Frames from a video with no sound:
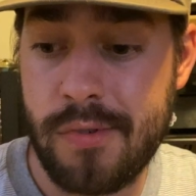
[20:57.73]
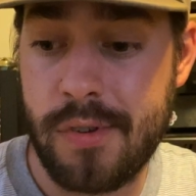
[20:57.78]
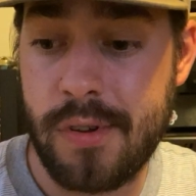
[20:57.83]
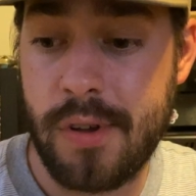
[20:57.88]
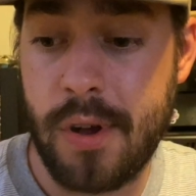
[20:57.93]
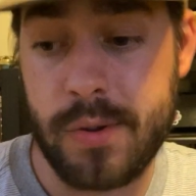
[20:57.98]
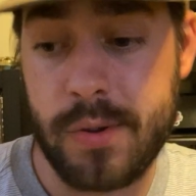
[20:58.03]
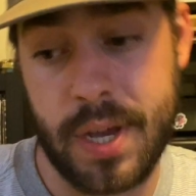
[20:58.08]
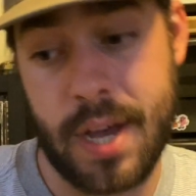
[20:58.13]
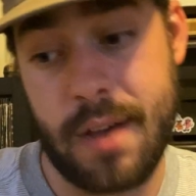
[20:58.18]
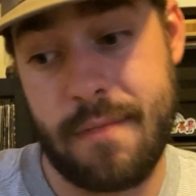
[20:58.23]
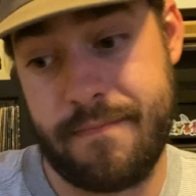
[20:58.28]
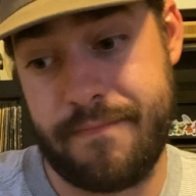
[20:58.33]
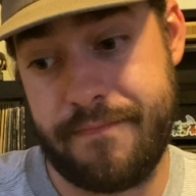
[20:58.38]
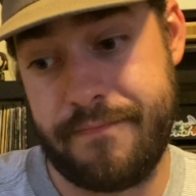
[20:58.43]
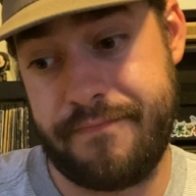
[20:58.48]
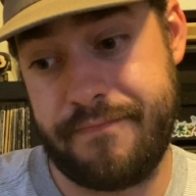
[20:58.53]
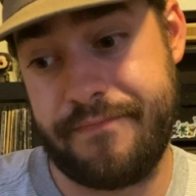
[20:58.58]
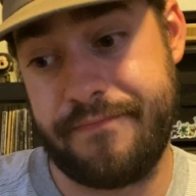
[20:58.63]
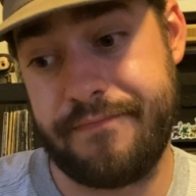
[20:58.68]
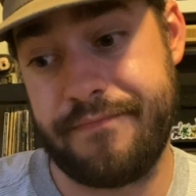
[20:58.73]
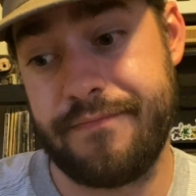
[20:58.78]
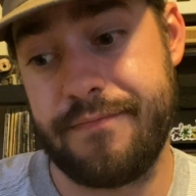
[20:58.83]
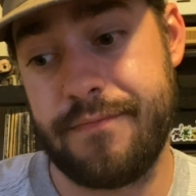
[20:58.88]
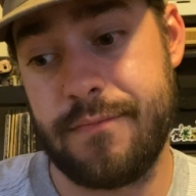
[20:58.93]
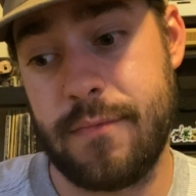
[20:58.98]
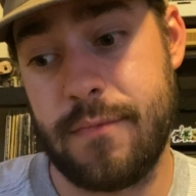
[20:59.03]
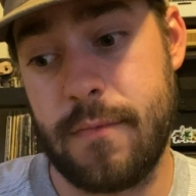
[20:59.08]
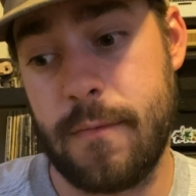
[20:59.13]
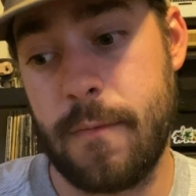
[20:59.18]
Okay.
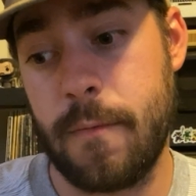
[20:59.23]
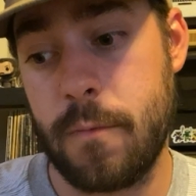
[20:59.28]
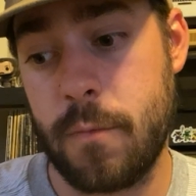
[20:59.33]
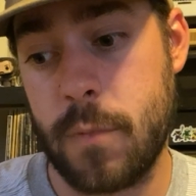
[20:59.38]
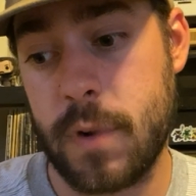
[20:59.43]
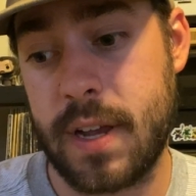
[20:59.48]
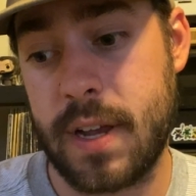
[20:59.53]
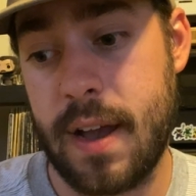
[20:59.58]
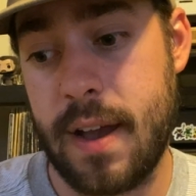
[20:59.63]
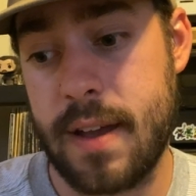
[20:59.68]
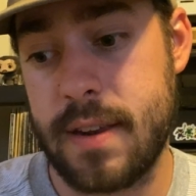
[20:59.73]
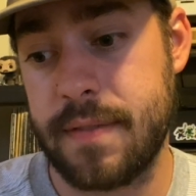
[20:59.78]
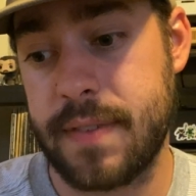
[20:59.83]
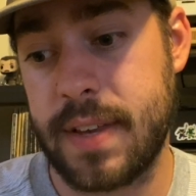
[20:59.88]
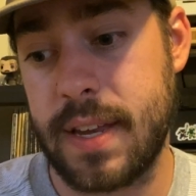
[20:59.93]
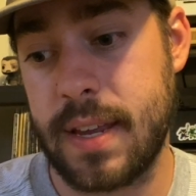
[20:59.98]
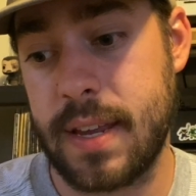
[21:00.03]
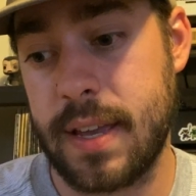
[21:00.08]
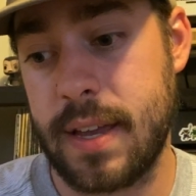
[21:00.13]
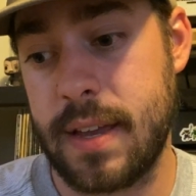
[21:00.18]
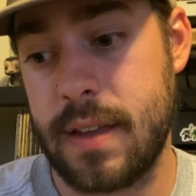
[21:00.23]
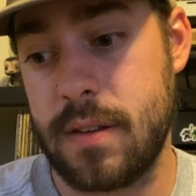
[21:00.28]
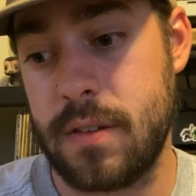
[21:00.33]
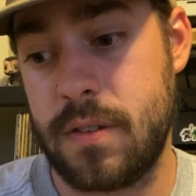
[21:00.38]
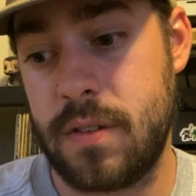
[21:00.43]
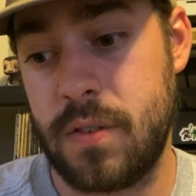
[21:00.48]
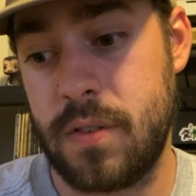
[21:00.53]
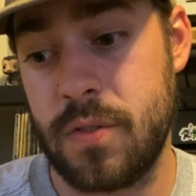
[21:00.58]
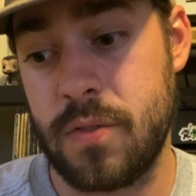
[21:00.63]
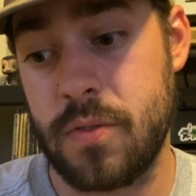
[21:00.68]
We're kind of getting
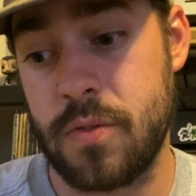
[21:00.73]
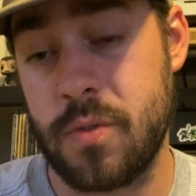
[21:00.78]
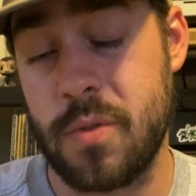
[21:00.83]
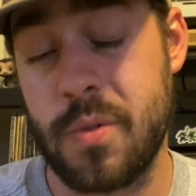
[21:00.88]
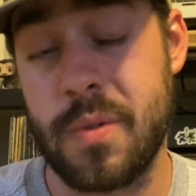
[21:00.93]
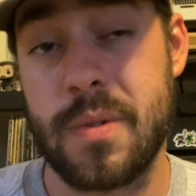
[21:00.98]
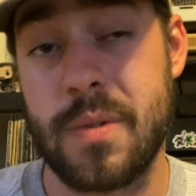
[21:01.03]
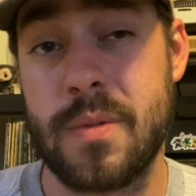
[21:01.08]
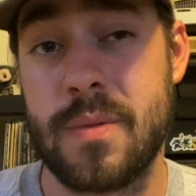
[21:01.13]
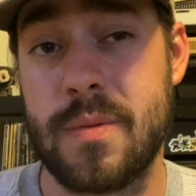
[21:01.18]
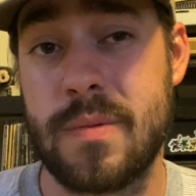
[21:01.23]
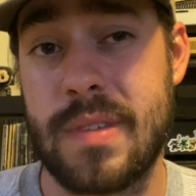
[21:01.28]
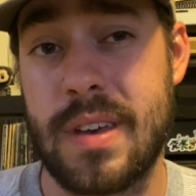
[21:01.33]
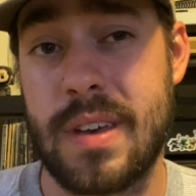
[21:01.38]
into the